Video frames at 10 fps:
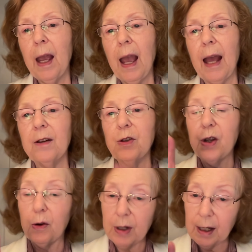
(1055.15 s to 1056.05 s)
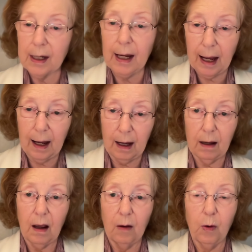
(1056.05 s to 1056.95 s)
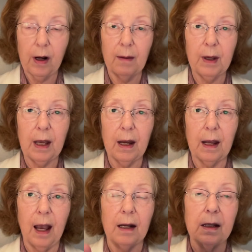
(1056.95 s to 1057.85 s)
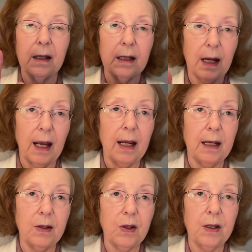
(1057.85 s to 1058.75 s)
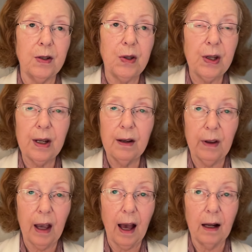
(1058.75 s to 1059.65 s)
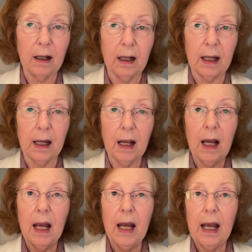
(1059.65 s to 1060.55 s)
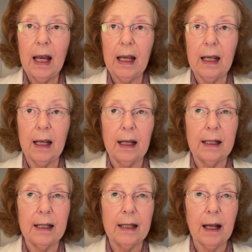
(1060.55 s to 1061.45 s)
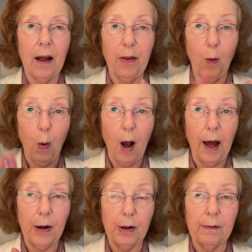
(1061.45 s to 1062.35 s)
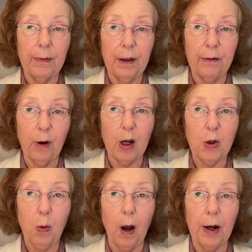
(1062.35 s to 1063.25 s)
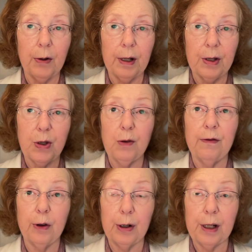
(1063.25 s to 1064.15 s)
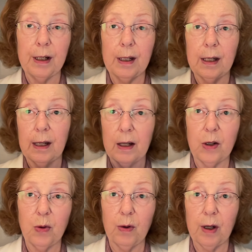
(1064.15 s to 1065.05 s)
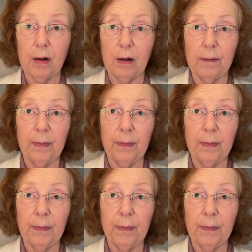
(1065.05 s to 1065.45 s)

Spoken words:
And so today, what I'm getting at today is the Sea of Galilee is the water, the fresh water is diverted to Israel.